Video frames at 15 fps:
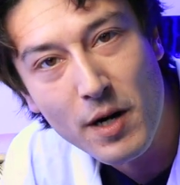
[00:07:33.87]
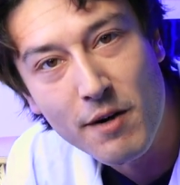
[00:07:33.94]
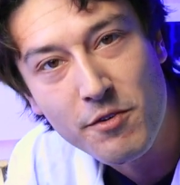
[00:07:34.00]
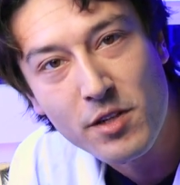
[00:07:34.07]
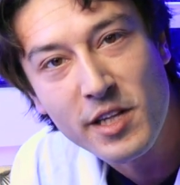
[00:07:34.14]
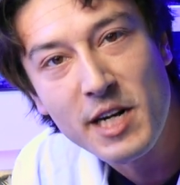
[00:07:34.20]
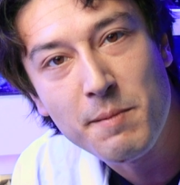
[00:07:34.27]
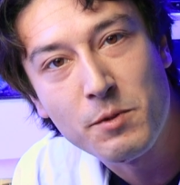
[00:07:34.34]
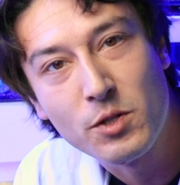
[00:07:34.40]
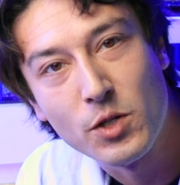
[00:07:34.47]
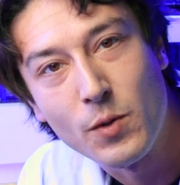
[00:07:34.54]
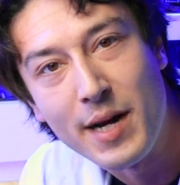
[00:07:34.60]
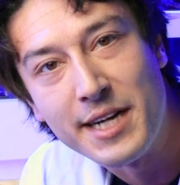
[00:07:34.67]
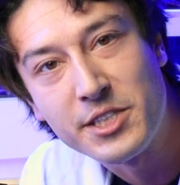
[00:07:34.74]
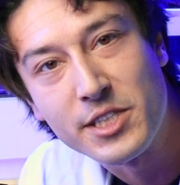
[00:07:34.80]
of cleanup
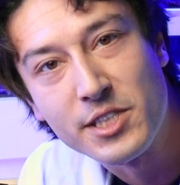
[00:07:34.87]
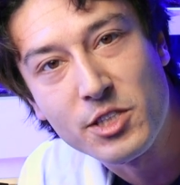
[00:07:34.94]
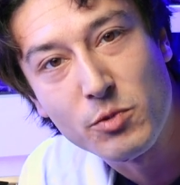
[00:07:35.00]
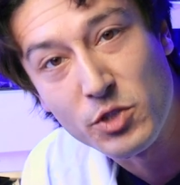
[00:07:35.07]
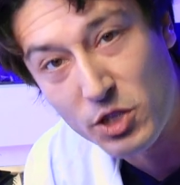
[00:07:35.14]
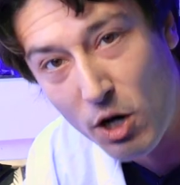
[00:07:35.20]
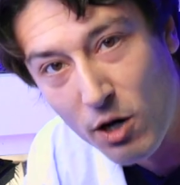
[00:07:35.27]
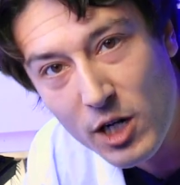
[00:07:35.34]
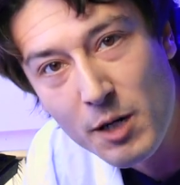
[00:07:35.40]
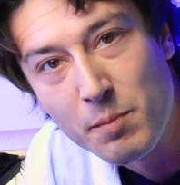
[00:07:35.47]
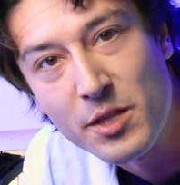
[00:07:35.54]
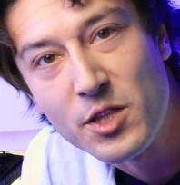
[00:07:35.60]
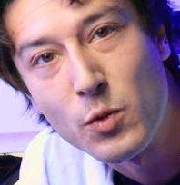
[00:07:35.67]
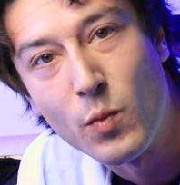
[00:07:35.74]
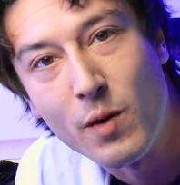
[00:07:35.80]
crew agents was
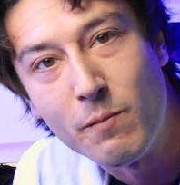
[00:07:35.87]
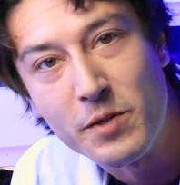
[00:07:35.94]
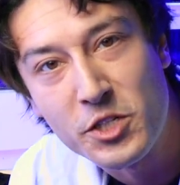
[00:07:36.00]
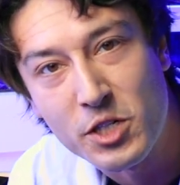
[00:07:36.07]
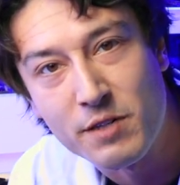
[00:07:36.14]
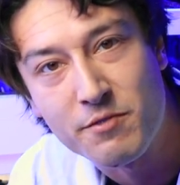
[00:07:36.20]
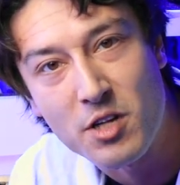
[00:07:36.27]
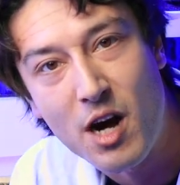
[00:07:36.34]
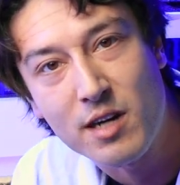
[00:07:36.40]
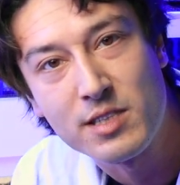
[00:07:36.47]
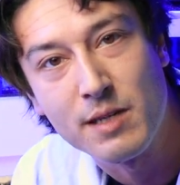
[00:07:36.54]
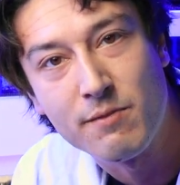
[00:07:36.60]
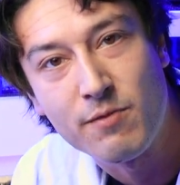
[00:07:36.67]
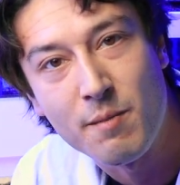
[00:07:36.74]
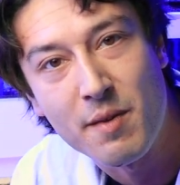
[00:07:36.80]
arguably the one we should have talked
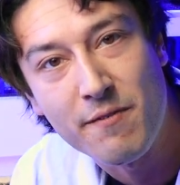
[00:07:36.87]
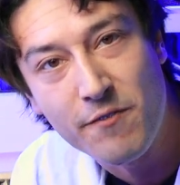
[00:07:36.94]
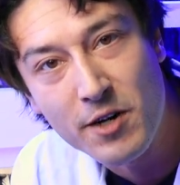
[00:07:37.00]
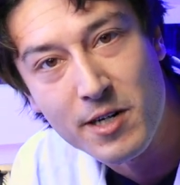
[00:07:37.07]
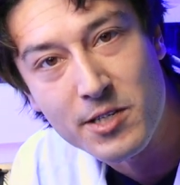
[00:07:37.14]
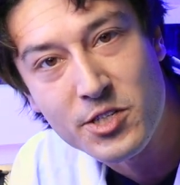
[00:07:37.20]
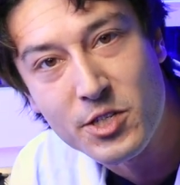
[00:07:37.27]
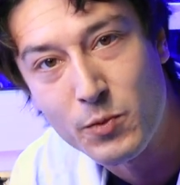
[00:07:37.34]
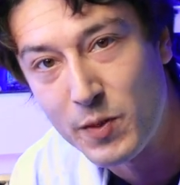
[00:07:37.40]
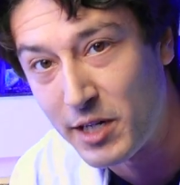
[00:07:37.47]
of from the first.